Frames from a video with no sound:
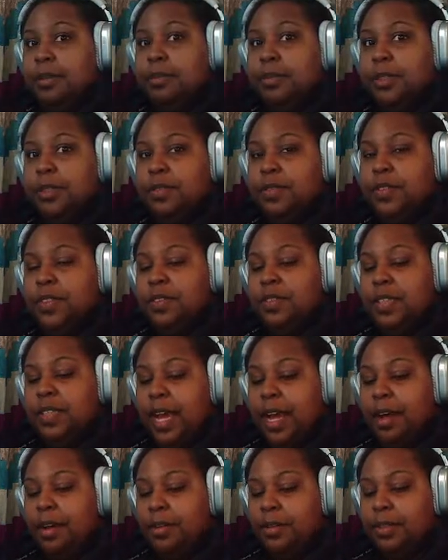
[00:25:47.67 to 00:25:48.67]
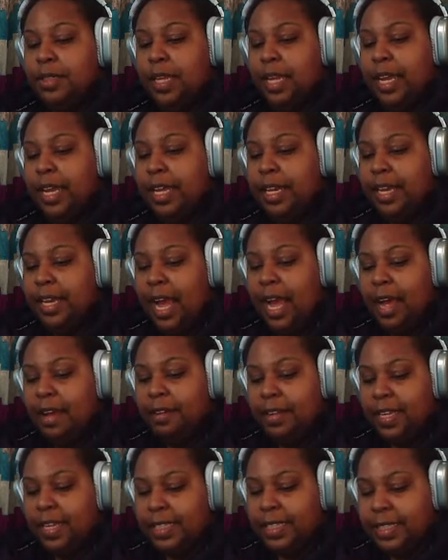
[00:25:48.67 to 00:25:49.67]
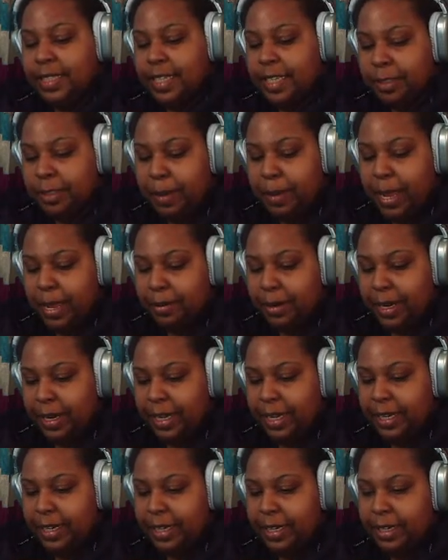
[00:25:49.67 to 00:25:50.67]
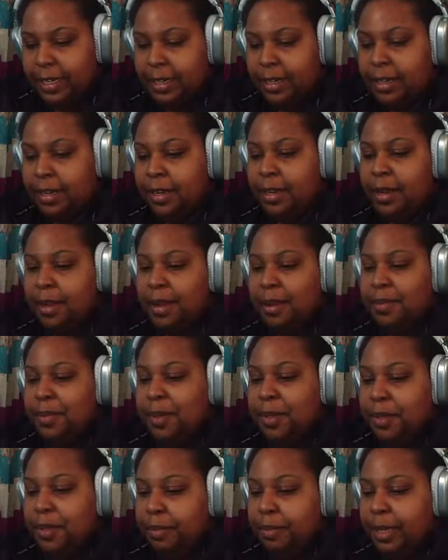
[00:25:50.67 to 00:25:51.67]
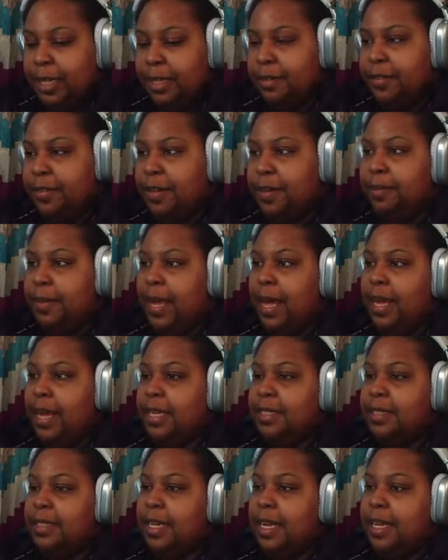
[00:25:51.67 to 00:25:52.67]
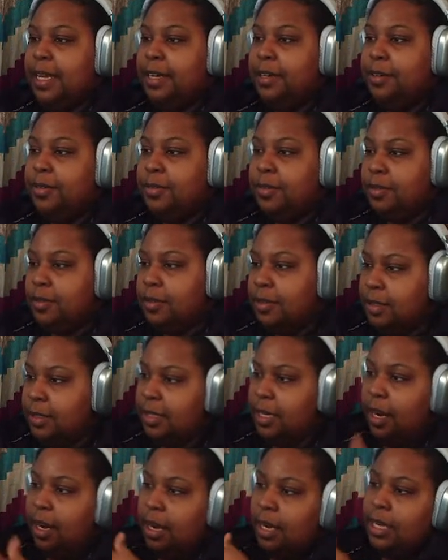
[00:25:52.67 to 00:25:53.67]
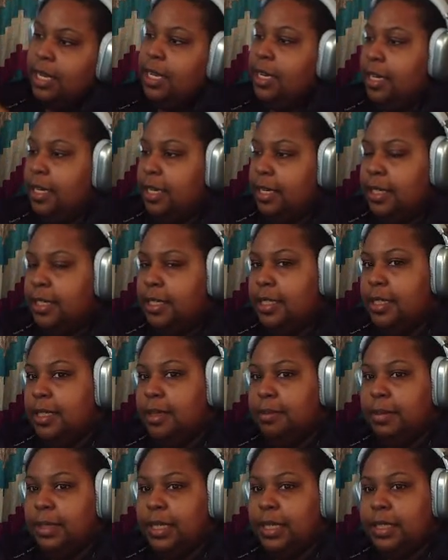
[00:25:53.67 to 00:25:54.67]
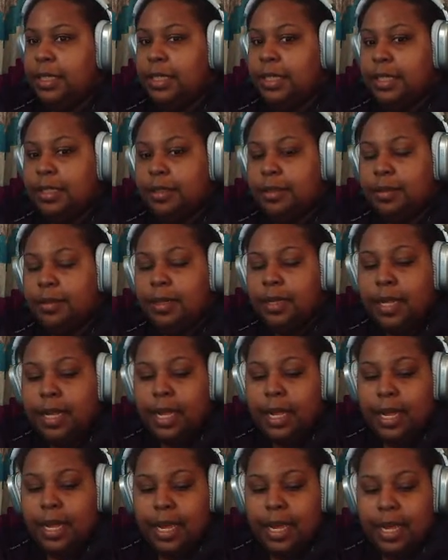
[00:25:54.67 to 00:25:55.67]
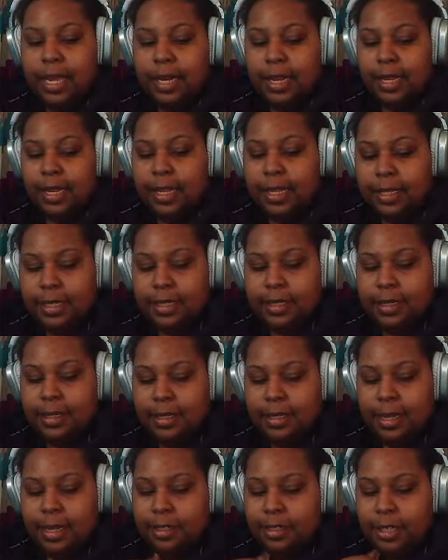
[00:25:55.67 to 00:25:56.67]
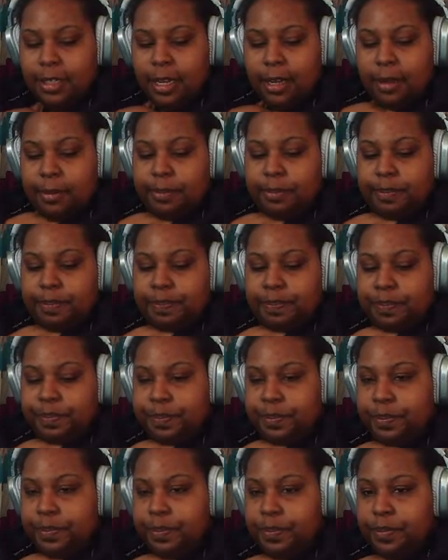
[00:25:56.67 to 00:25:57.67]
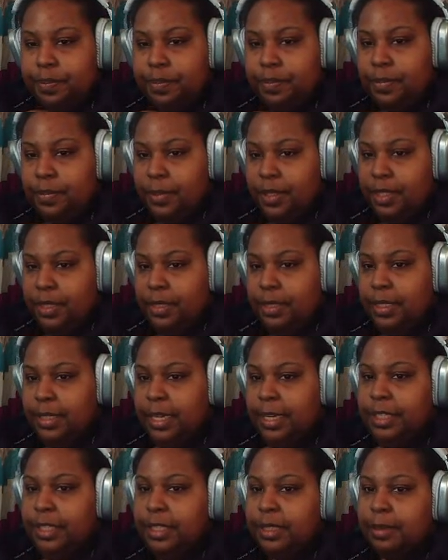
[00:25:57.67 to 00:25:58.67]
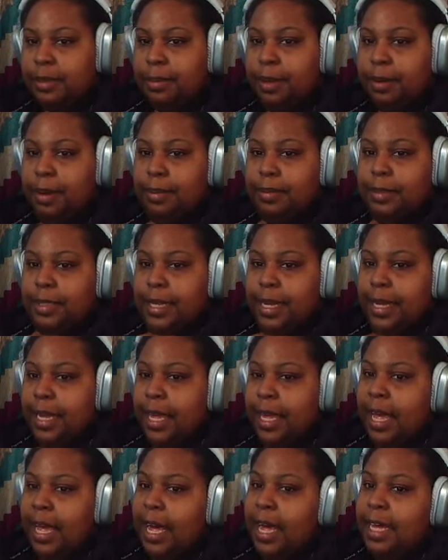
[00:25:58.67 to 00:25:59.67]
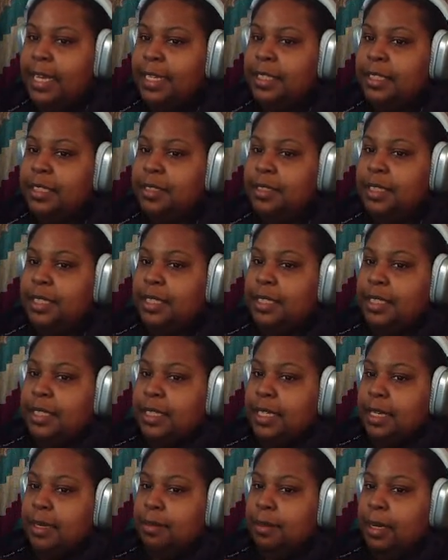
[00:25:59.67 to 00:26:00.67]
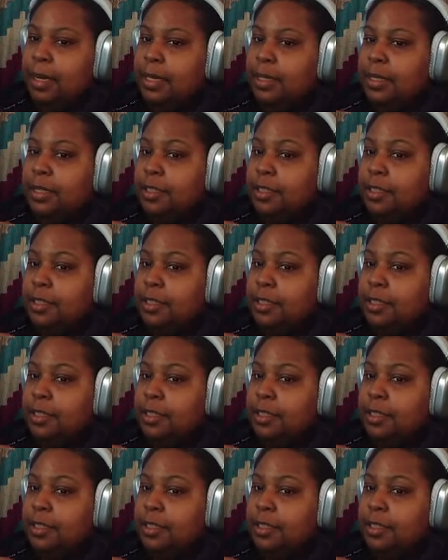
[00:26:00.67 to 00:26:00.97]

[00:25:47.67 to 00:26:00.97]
move you down and have a sketch pad right here. Move the microphone back so that I don't knock it into Timbuktu. And I could sketch out sections on my website. I do need to think about the